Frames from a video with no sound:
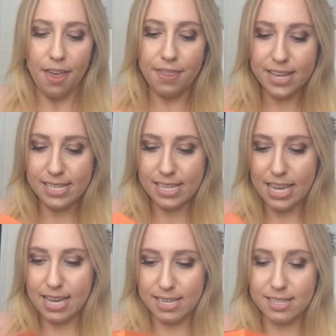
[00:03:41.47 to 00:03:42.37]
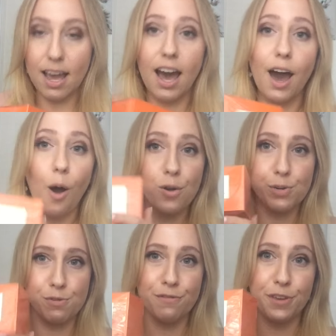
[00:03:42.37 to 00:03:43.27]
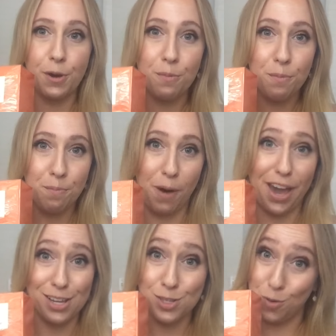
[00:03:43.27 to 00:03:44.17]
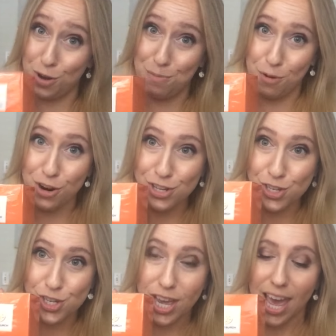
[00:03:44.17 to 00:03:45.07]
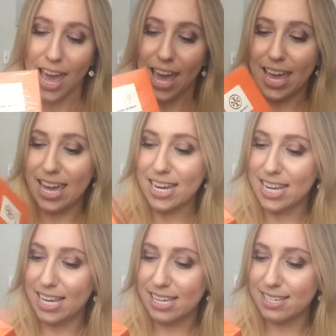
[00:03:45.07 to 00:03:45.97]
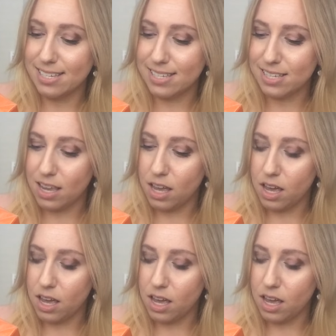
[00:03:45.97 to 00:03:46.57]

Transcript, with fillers: This is Eau de Perfume by Tory Burch. It is